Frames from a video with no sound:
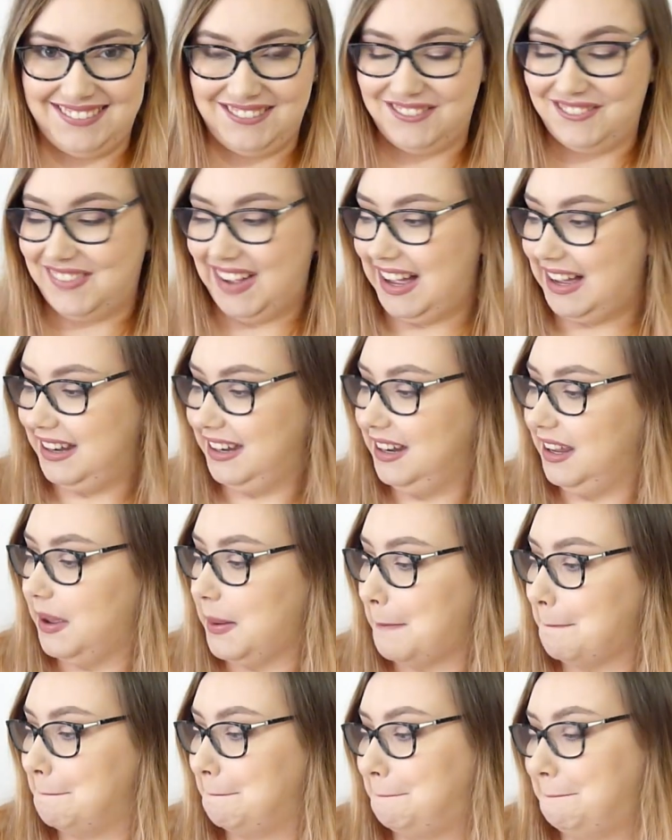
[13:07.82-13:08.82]
Fun.
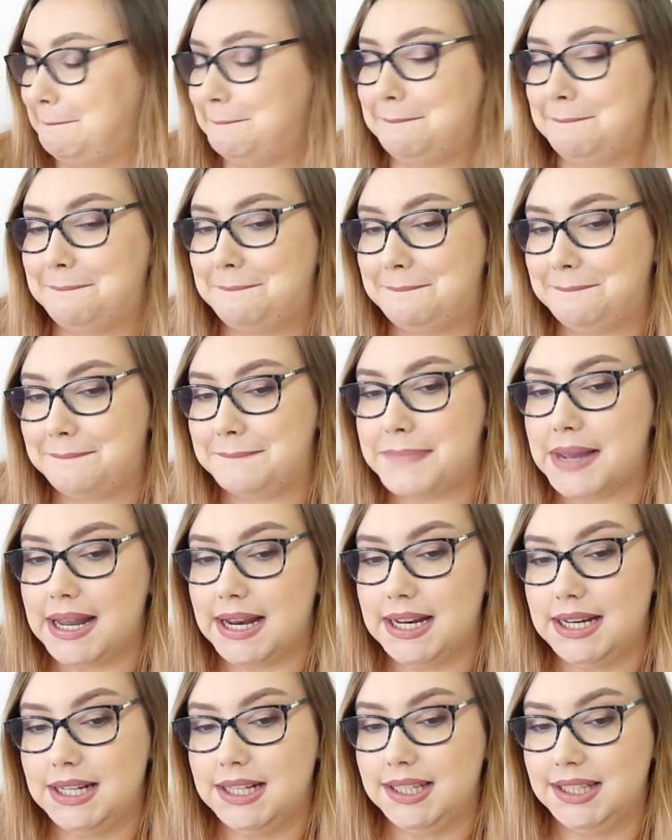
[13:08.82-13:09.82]

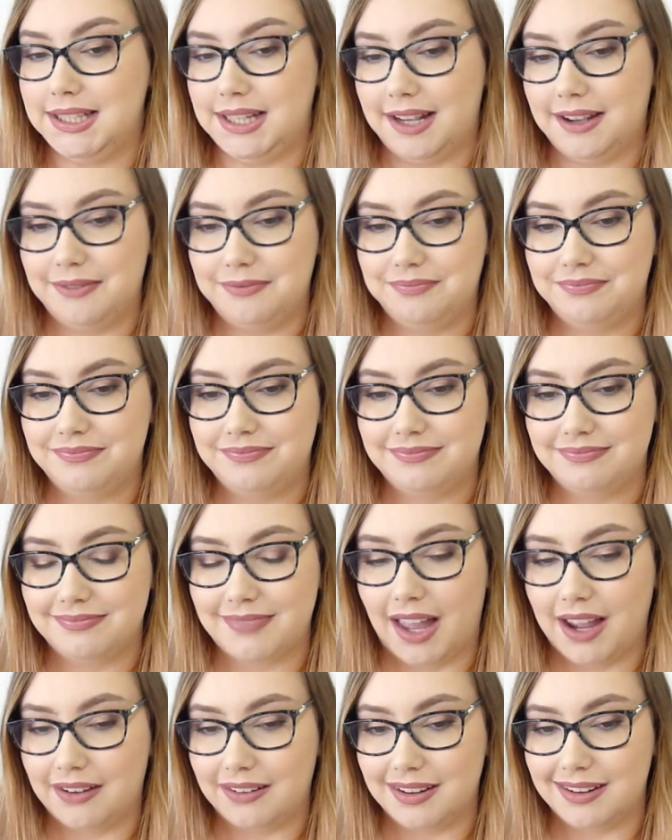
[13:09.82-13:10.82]
But, yeah,
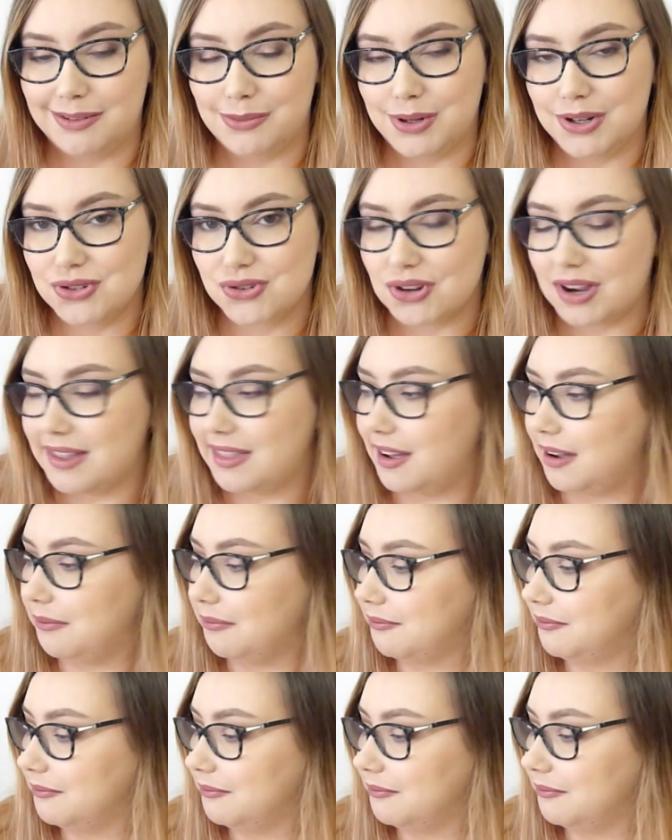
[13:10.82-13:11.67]
I really want to try that.